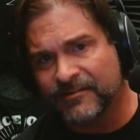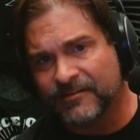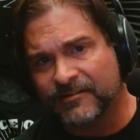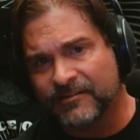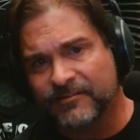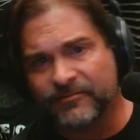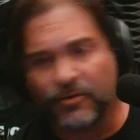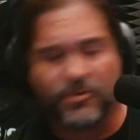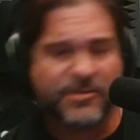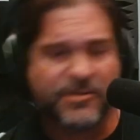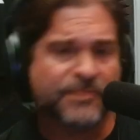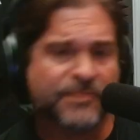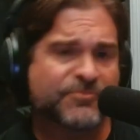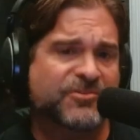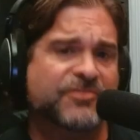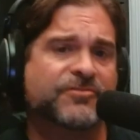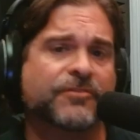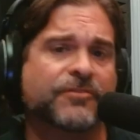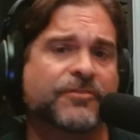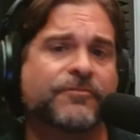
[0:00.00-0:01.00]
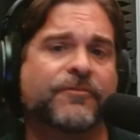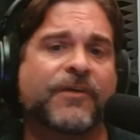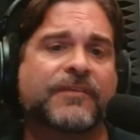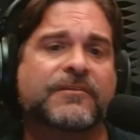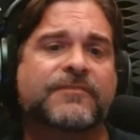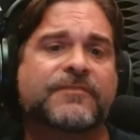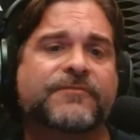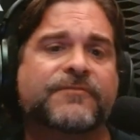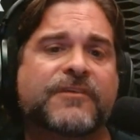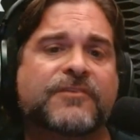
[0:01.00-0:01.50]
Vodium's user
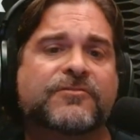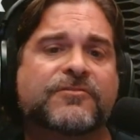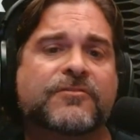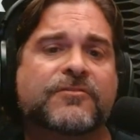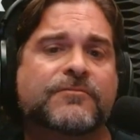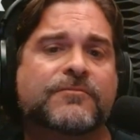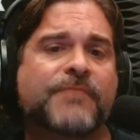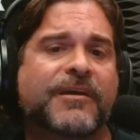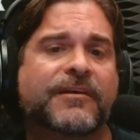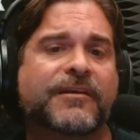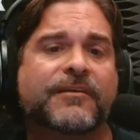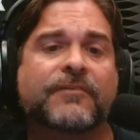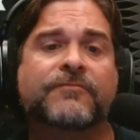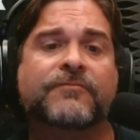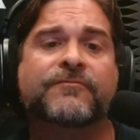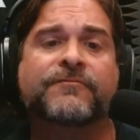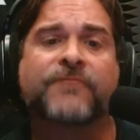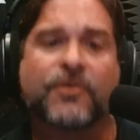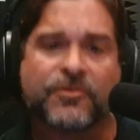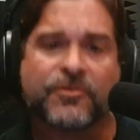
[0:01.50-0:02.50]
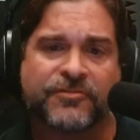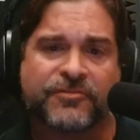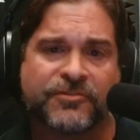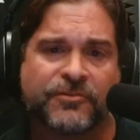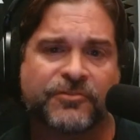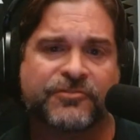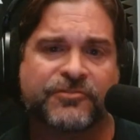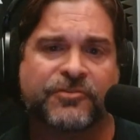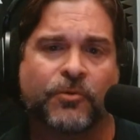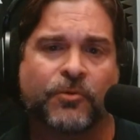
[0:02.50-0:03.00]
friendly features make it a
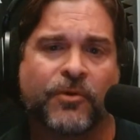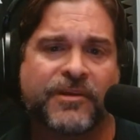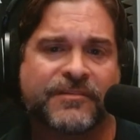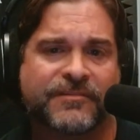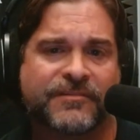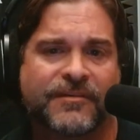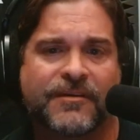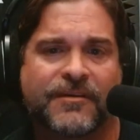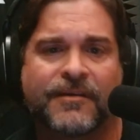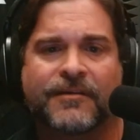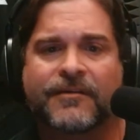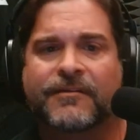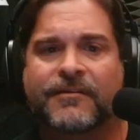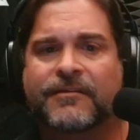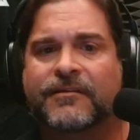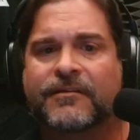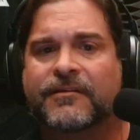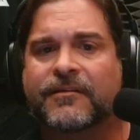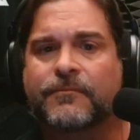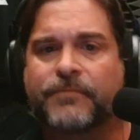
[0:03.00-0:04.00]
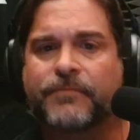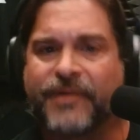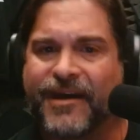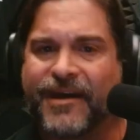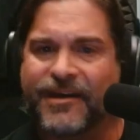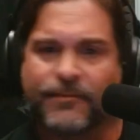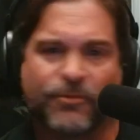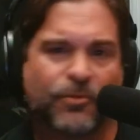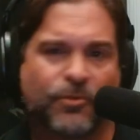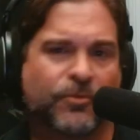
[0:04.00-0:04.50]
versatile choice,
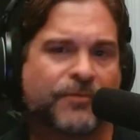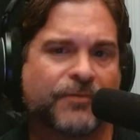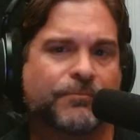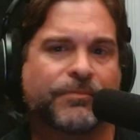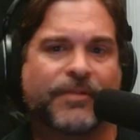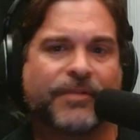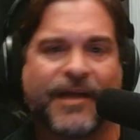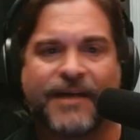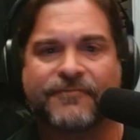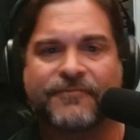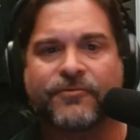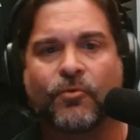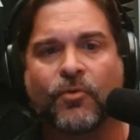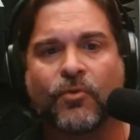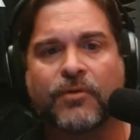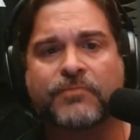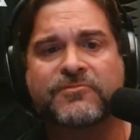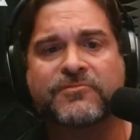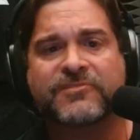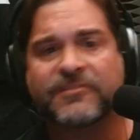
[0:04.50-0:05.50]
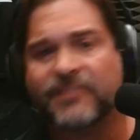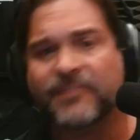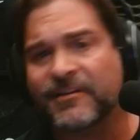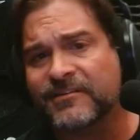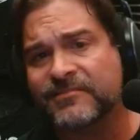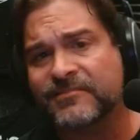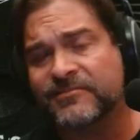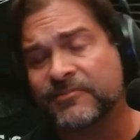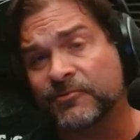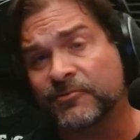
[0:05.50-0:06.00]
compatible with platforms
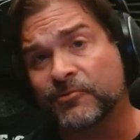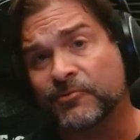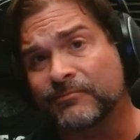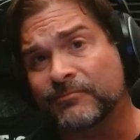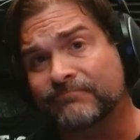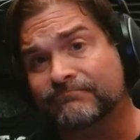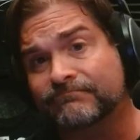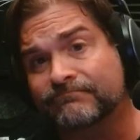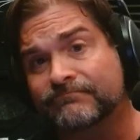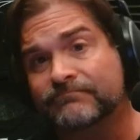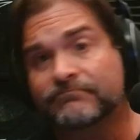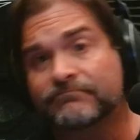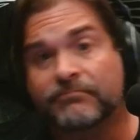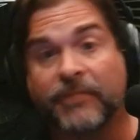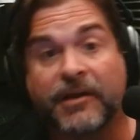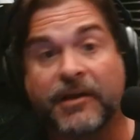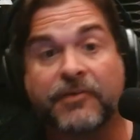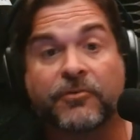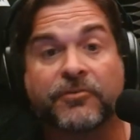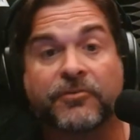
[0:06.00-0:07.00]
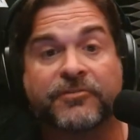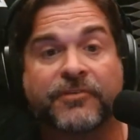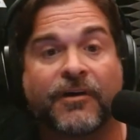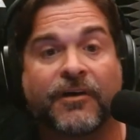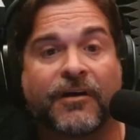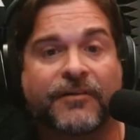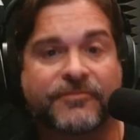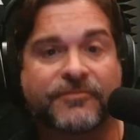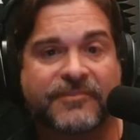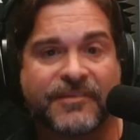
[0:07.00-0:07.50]
like Zoom,
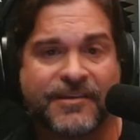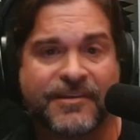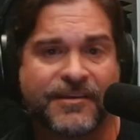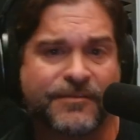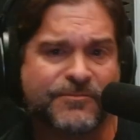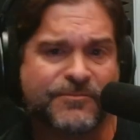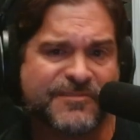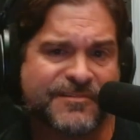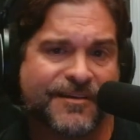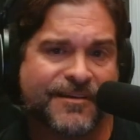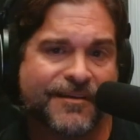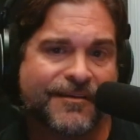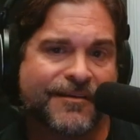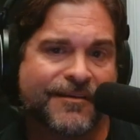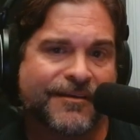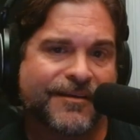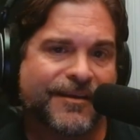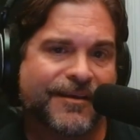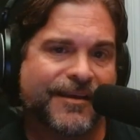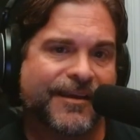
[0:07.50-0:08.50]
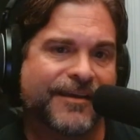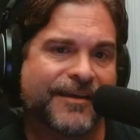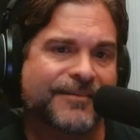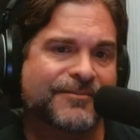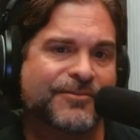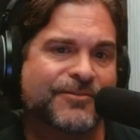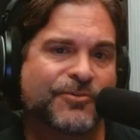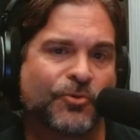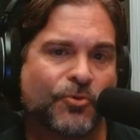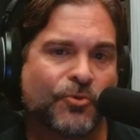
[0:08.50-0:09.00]
Microsoft Teams,
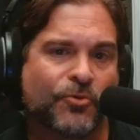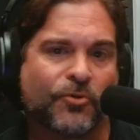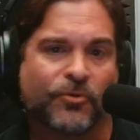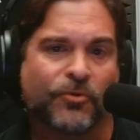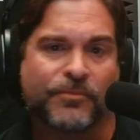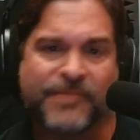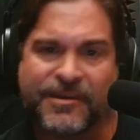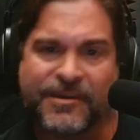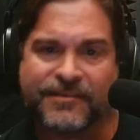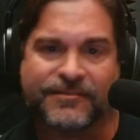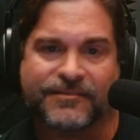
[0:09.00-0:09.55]
and Google Meet,